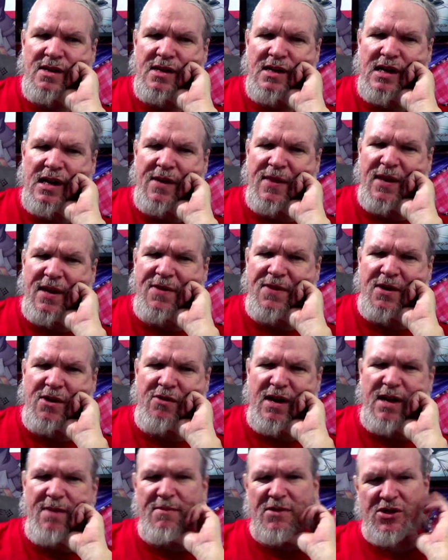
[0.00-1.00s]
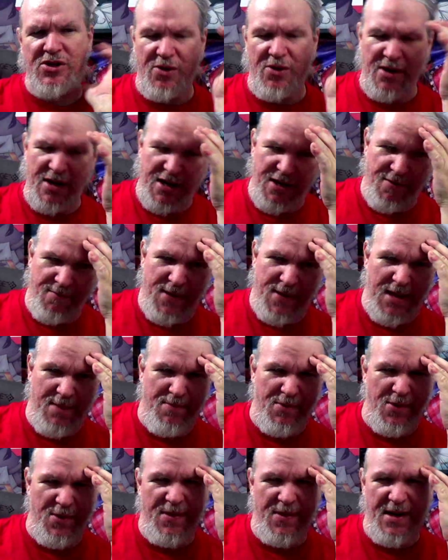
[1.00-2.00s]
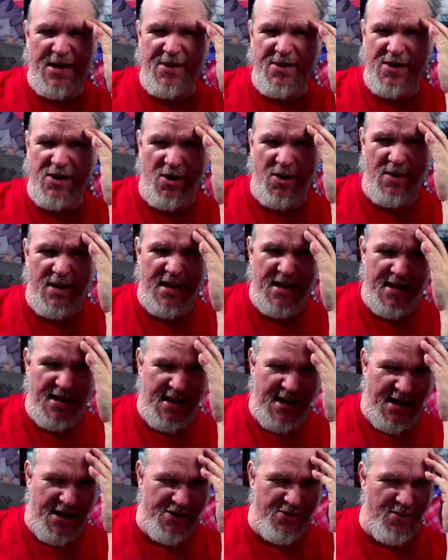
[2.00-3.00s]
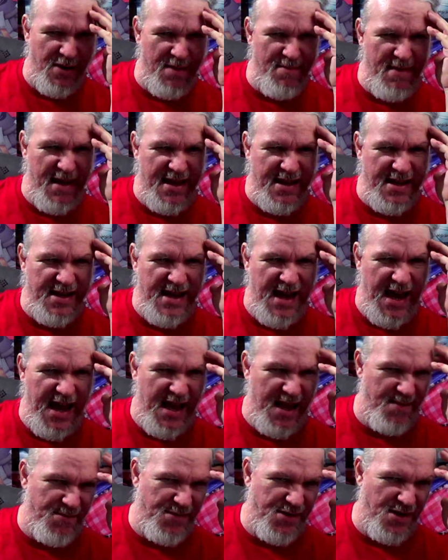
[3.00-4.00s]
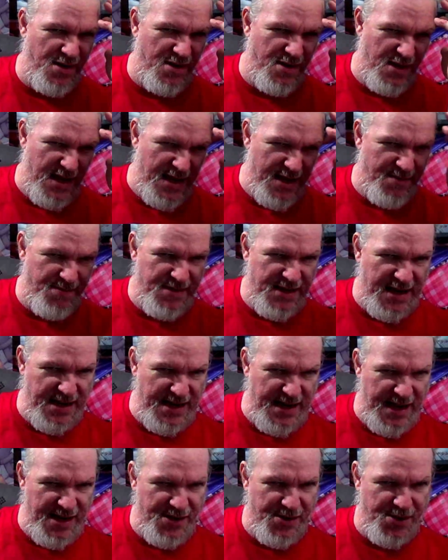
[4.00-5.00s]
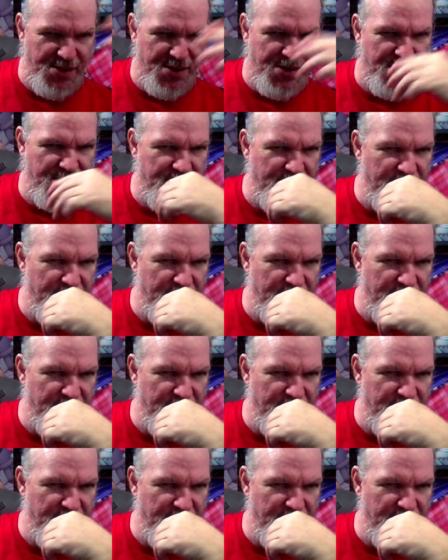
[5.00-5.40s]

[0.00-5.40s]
the great majority of people that are going, how do I make games, are like teenagers.